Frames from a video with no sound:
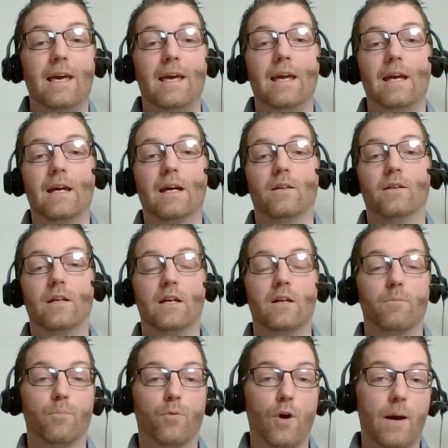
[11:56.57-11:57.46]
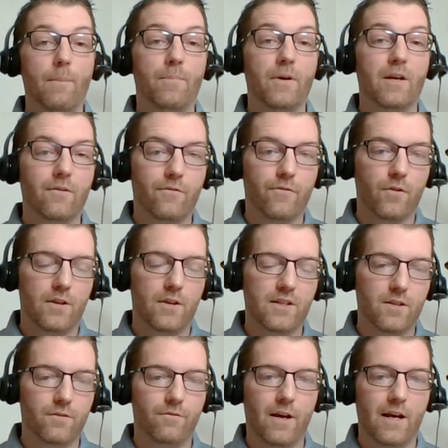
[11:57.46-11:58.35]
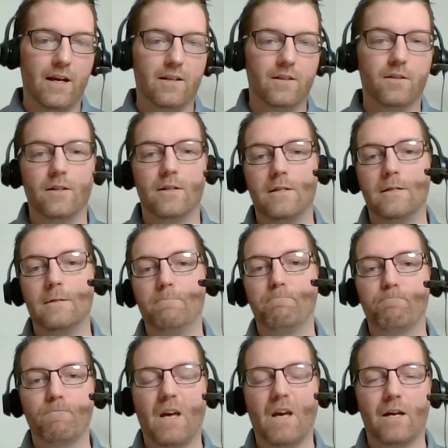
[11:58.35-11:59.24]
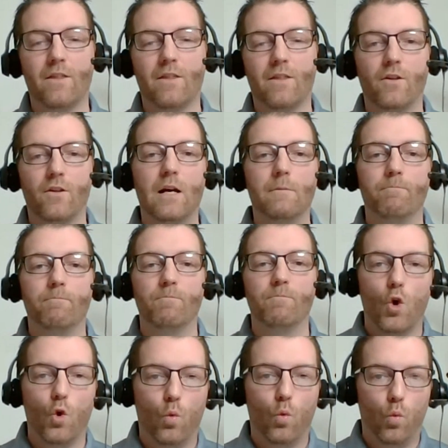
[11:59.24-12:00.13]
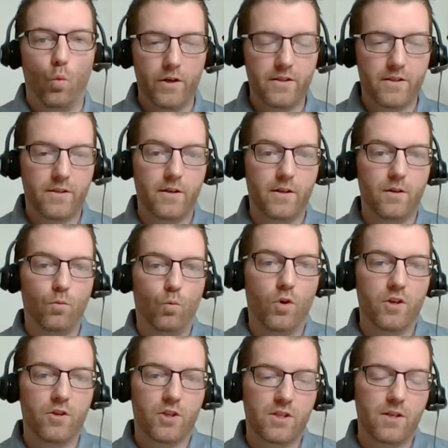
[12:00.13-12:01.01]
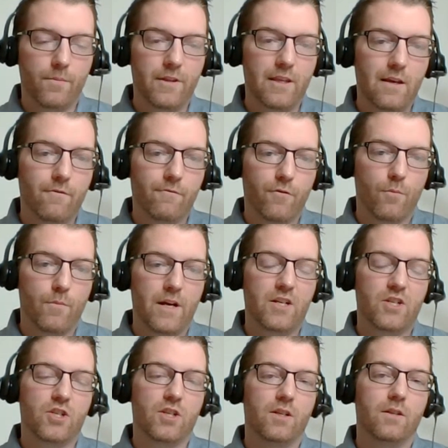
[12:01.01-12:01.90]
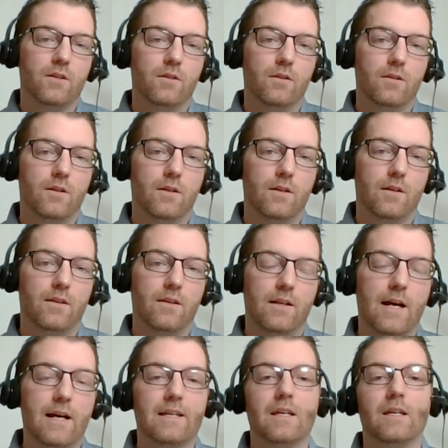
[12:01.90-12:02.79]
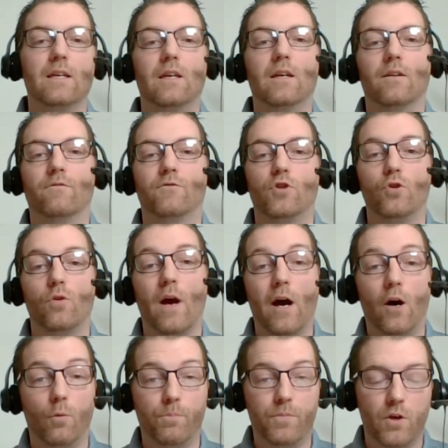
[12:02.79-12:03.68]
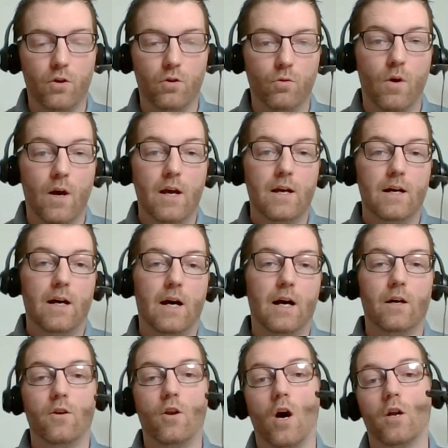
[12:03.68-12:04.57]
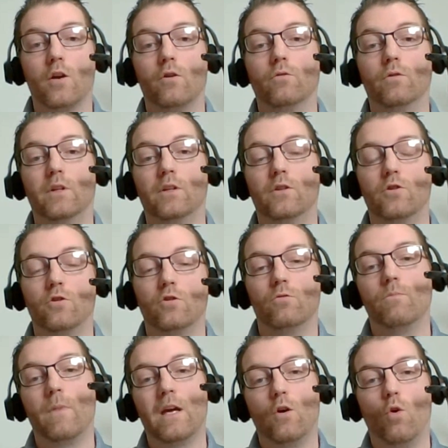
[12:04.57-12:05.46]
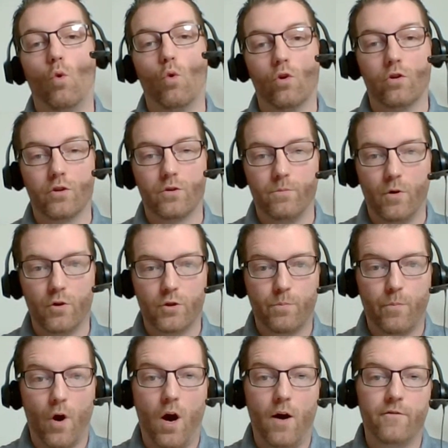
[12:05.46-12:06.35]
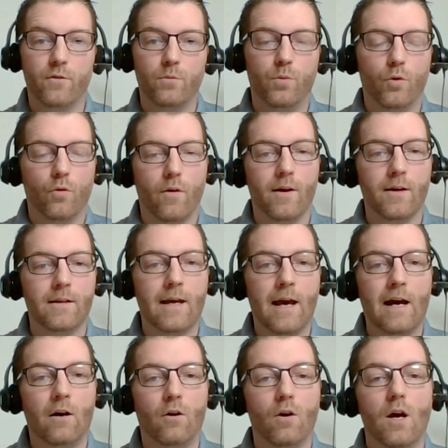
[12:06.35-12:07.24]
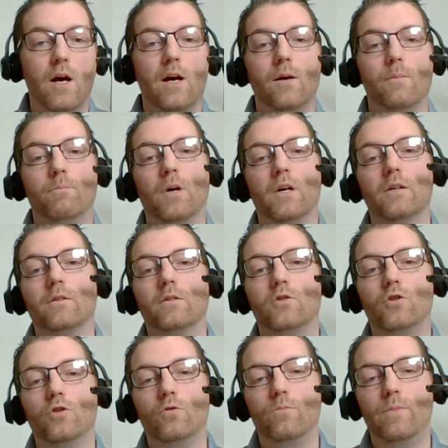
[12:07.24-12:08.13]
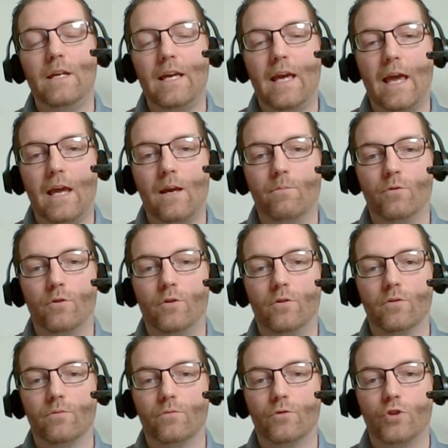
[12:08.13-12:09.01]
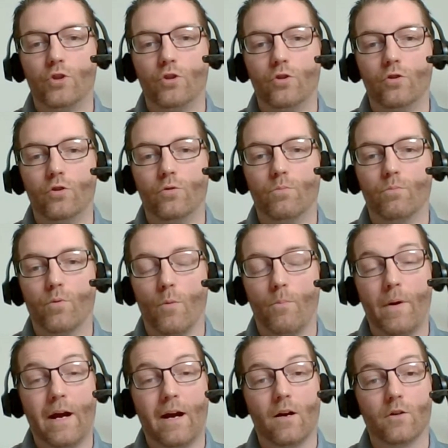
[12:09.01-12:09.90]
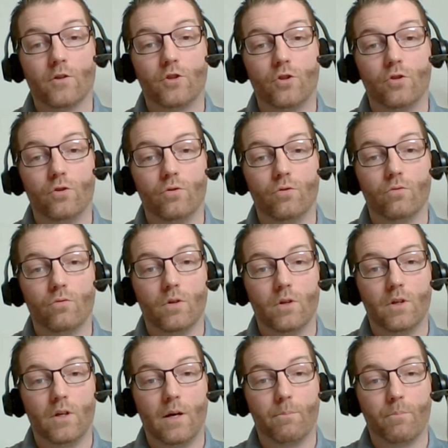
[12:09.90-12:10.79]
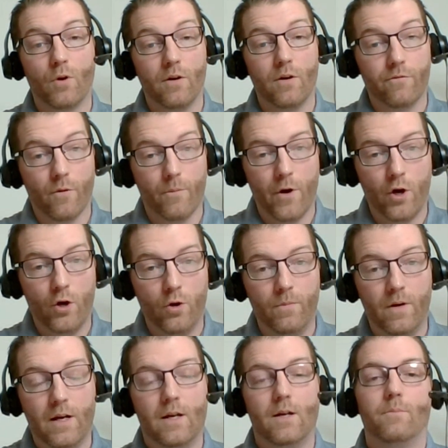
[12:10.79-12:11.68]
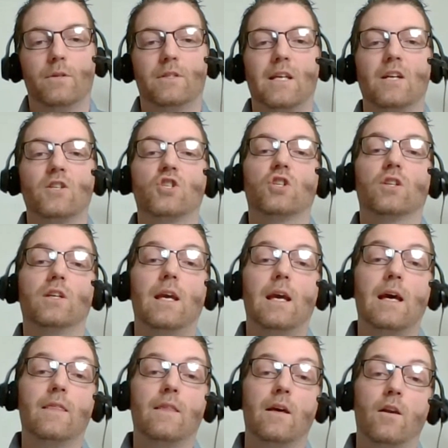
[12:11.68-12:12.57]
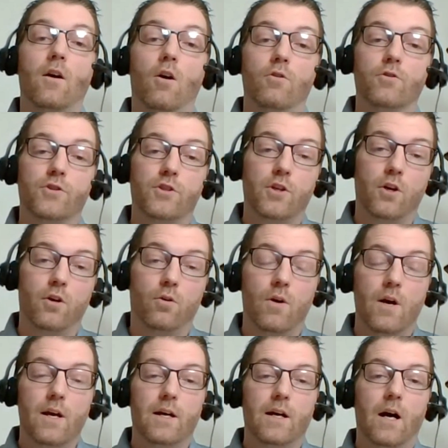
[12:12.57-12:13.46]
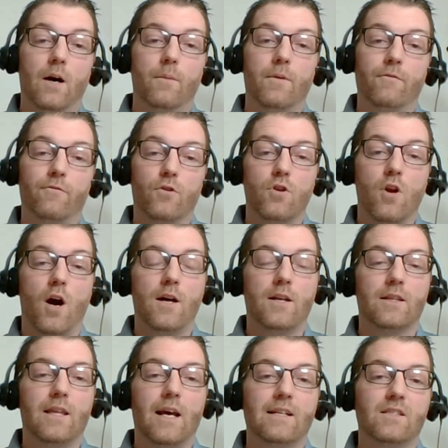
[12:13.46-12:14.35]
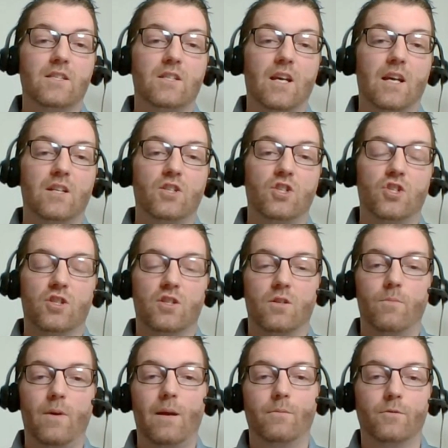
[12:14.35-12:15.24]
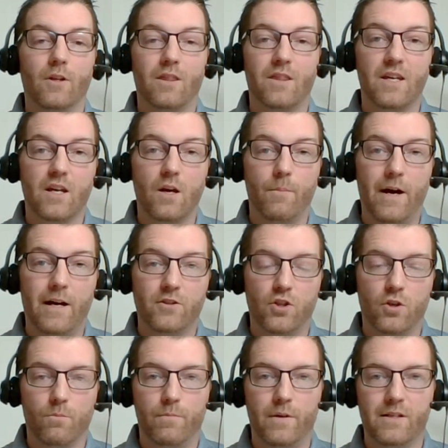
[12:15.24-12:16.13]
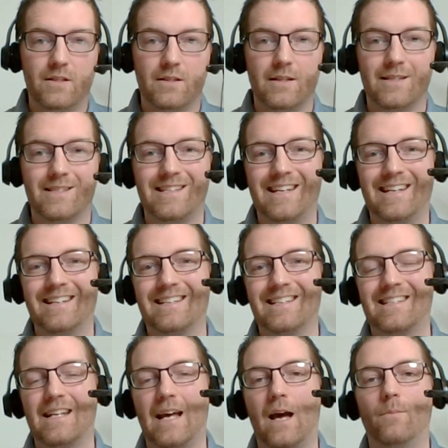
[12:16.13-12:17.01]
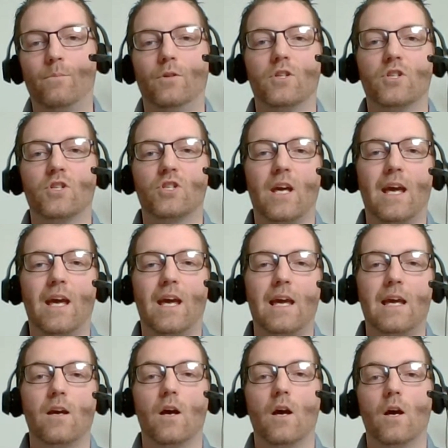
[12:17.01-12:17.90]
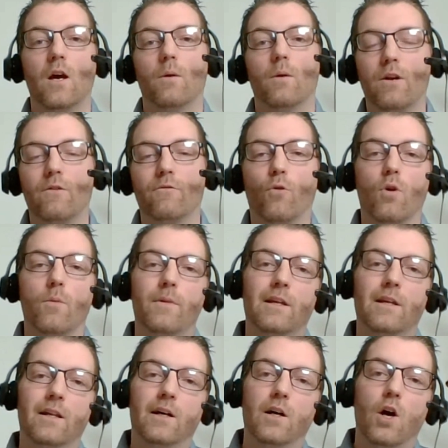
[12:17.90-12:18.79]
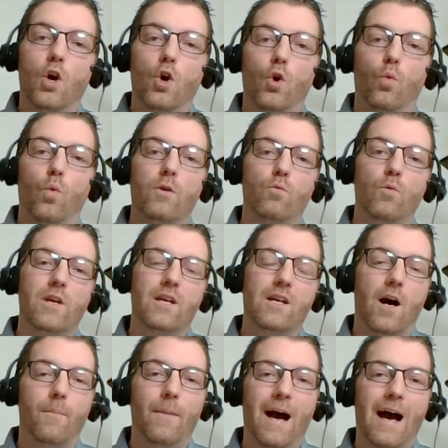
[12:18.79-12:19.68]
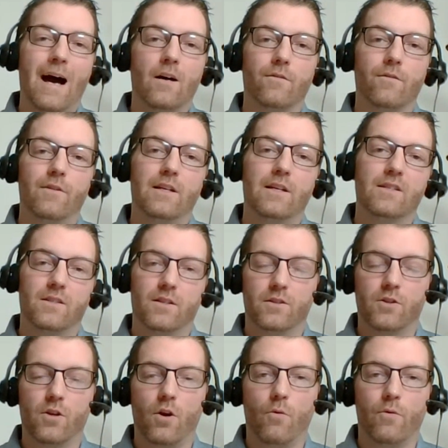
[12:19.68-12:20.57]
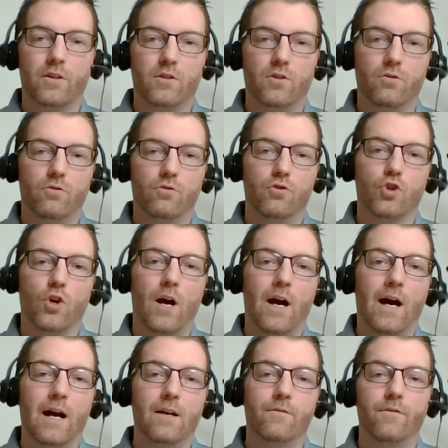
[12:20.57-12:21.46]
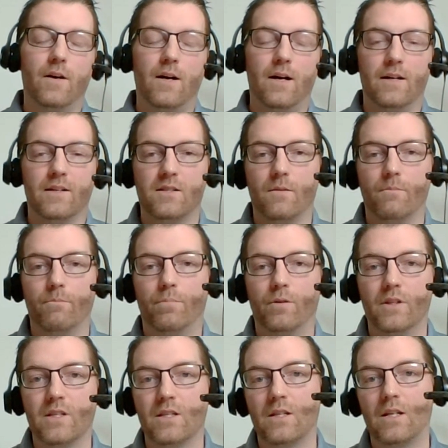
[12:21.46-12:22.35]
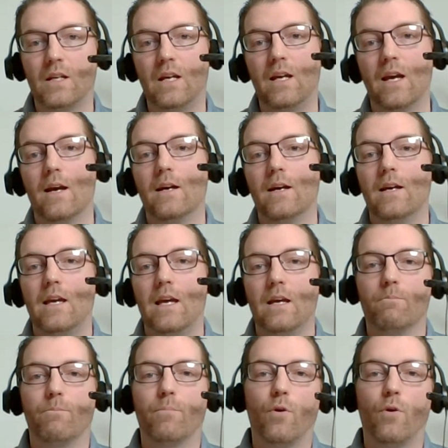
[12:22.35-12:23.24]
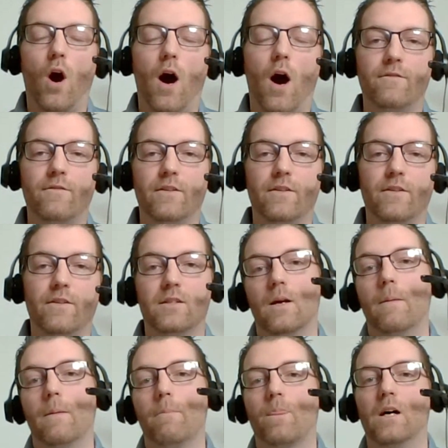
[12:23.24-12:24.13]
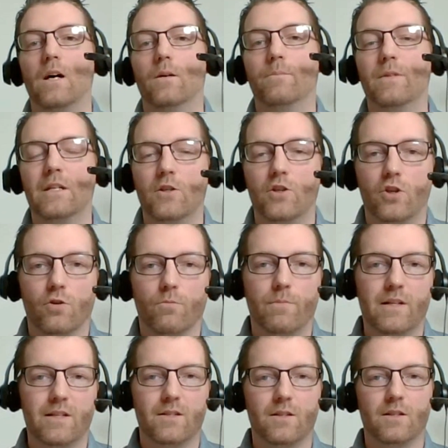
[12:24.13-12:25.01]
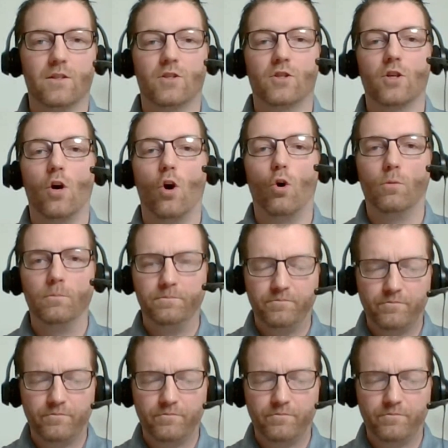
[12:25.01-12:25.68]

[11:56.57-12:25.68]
And in prepping for this event, um, I thought, What is the? What are some of the information uh, that I can give to help you, uh, not only to make orders most profitable right now, but to be able to prepare to uh, print from home potentially, and then also, um, if you're not at that stage, just to be able to think about your business and establish a print formula when we come out of this that's going to drive uh, simplicity and profit um, into your business. So